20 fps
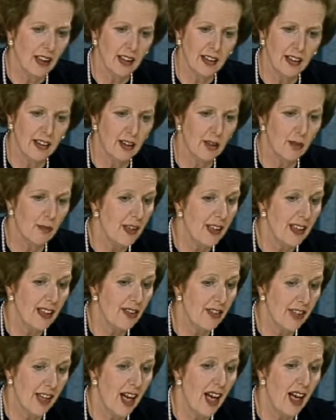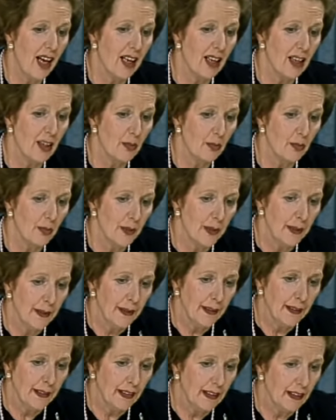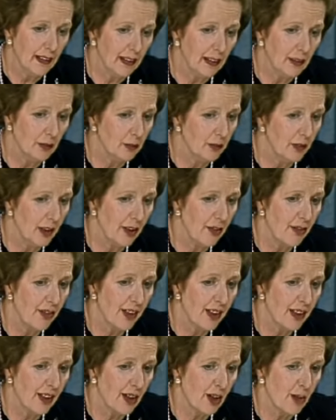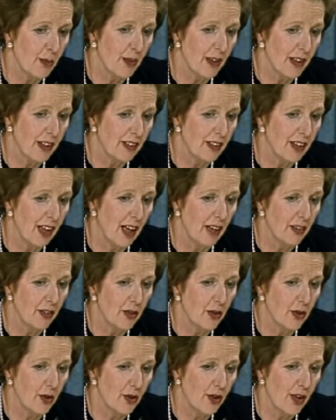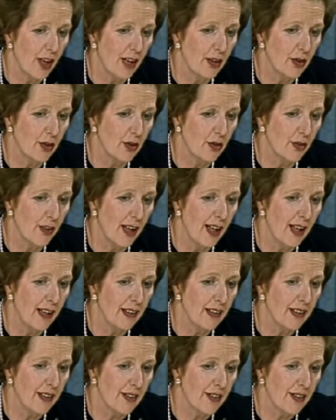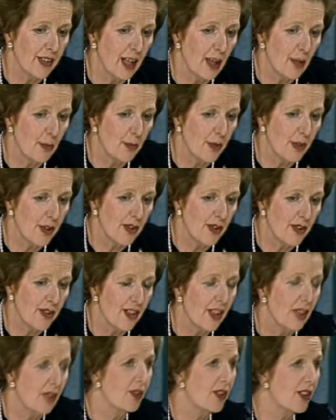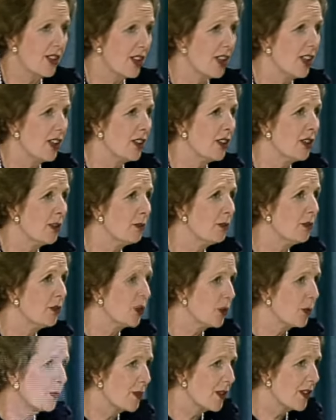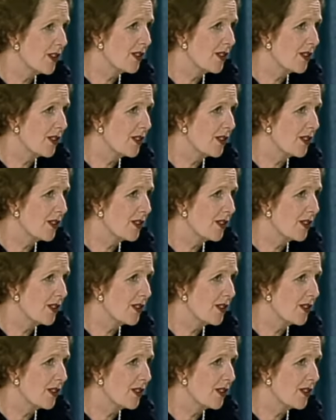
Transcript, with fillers: Uh, in the meantime, Um, everything is being done to try to find the escaped prisoners and return them to